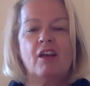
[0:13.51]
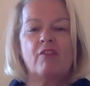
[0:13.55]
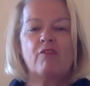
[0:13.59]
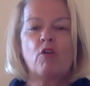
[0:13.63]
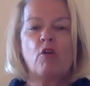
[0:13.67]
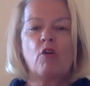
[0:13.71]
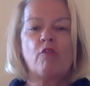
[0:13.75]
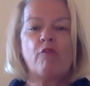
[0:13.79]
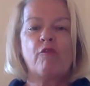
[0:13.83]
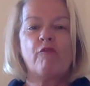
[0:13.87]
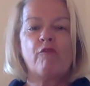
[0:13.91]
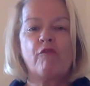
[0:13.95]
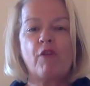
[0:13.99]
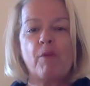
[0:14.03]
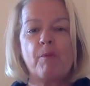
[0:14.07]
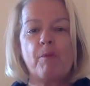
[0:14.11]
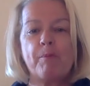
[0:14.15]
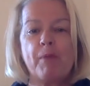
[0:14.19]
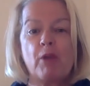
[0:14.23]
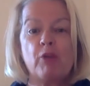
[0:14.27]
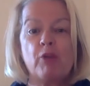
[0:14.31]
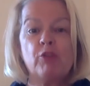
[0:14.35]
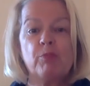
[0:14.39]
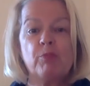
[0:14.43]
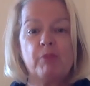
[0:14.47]
I've got
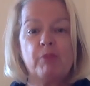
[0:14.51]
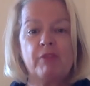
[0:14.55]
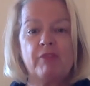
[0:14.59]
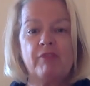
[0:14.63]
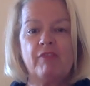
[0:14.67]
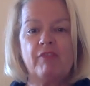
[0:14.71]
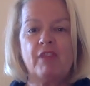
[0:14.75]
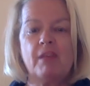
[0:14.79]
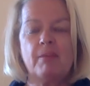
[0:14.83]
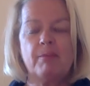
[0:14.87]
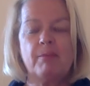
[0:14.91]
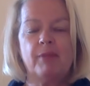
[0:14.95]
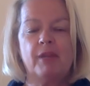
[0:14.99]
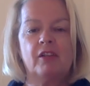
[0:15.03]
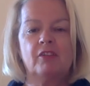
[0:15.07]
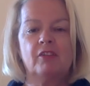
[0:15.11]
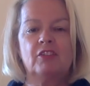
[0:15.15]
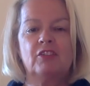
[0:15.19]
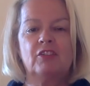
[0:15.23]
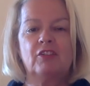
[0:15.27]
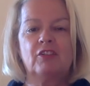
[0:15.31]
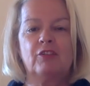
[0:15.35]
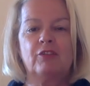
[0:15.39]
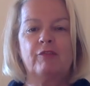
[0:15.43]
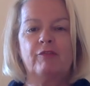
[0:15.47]
both my feet
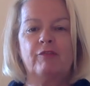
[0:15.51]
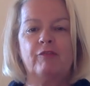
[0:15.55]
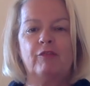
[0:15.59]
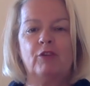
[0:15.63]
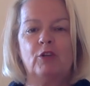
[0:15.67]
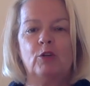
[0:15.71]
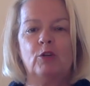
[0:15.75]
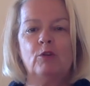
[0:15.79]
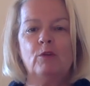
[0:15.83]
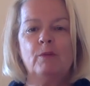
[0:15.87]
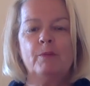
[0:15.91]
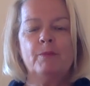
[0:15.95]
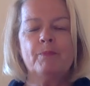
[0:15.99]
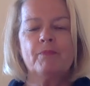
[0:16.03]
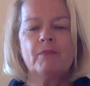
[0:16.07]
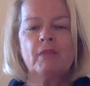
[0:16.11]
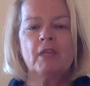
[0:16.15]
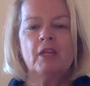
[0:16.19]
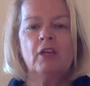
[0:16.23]
planted on the floor.